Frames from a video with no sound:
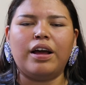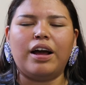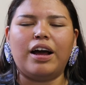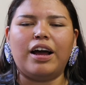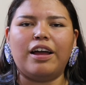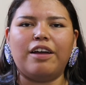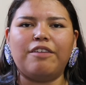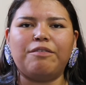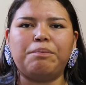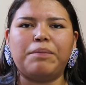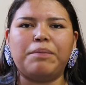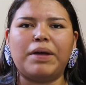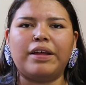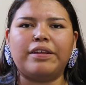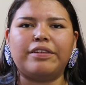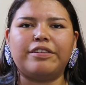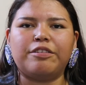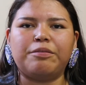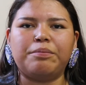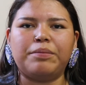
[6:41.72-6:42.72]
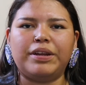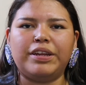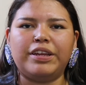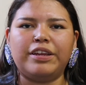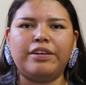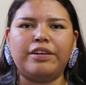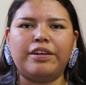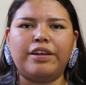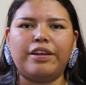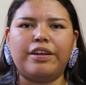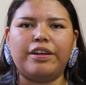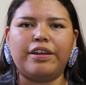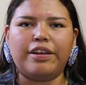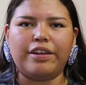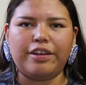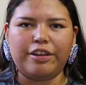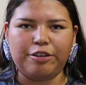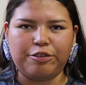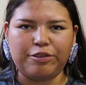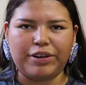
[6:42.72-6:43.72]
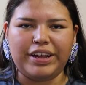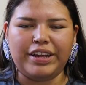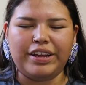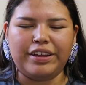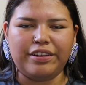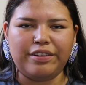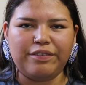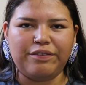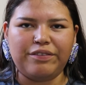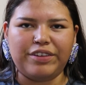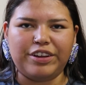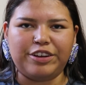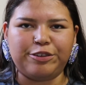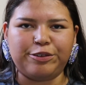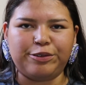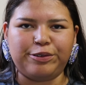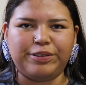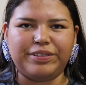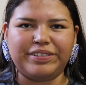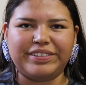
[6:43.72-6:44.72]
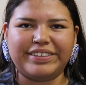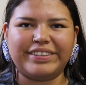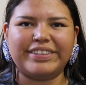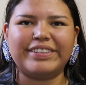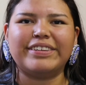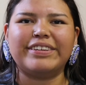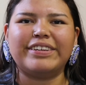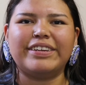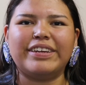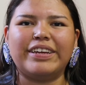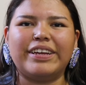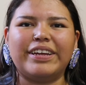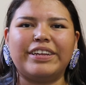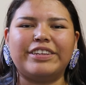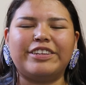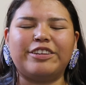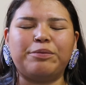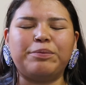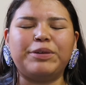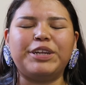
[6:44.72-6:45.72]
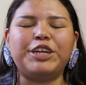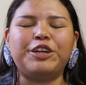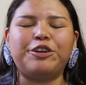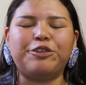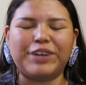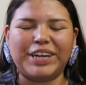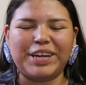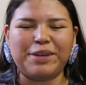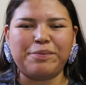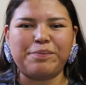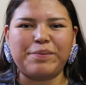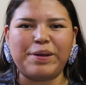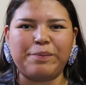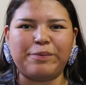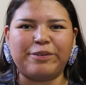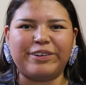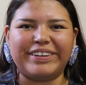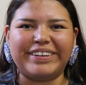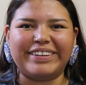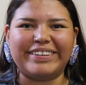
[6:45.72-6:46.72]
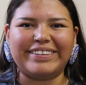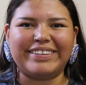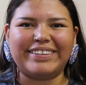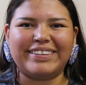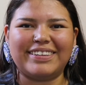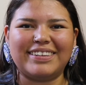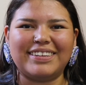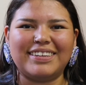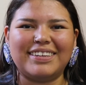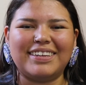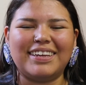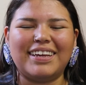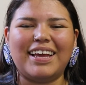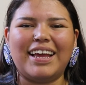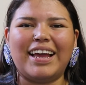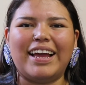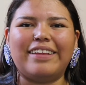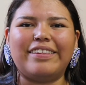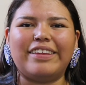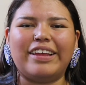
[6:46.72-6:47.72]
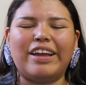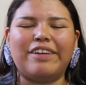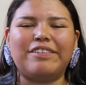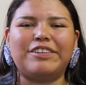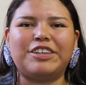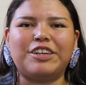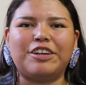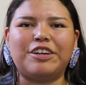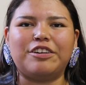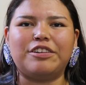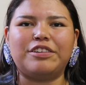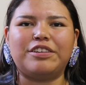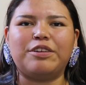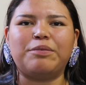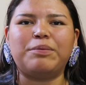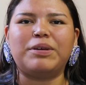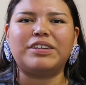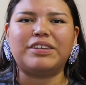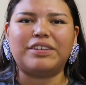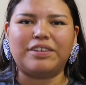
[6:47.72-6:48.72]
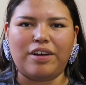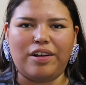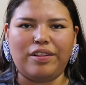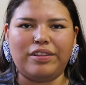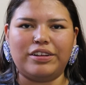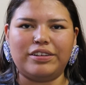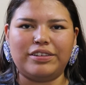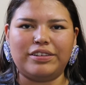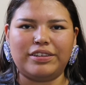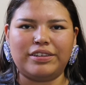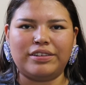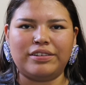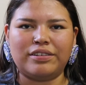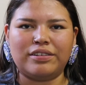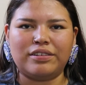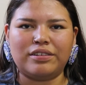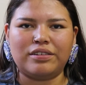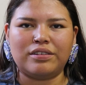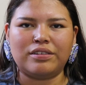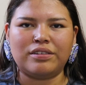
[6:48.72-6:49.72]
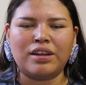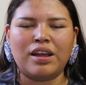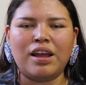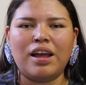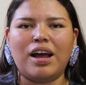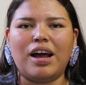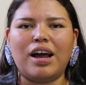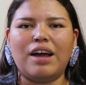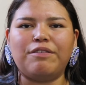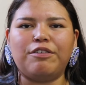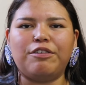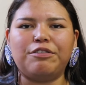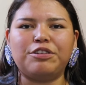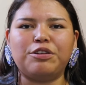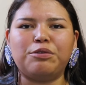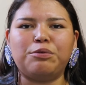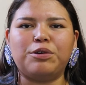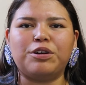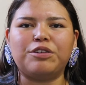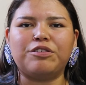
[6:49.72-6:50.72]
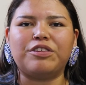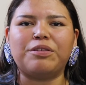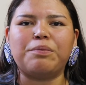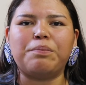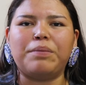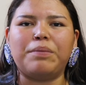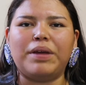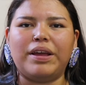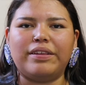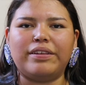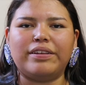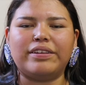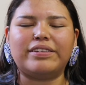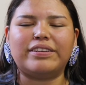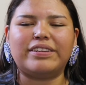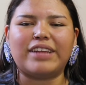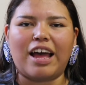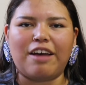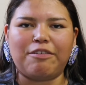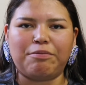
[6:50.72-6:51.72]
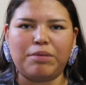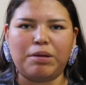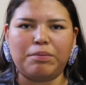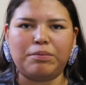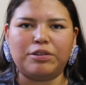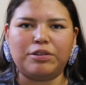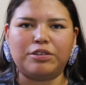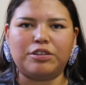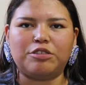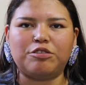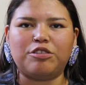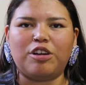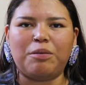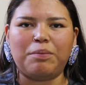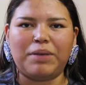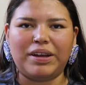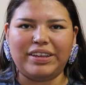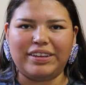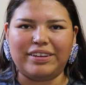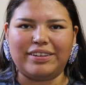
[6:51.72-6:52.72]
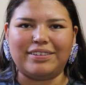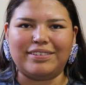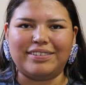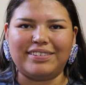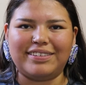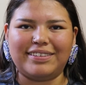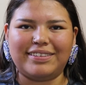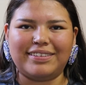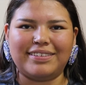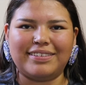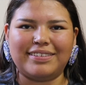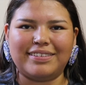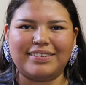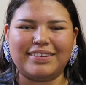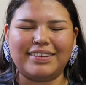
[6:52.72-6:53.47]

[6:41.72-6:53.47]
I have met so many great individuals, so many great memories, and they have shared so much knowledge. I've also worked with amazing staff members throughout my years.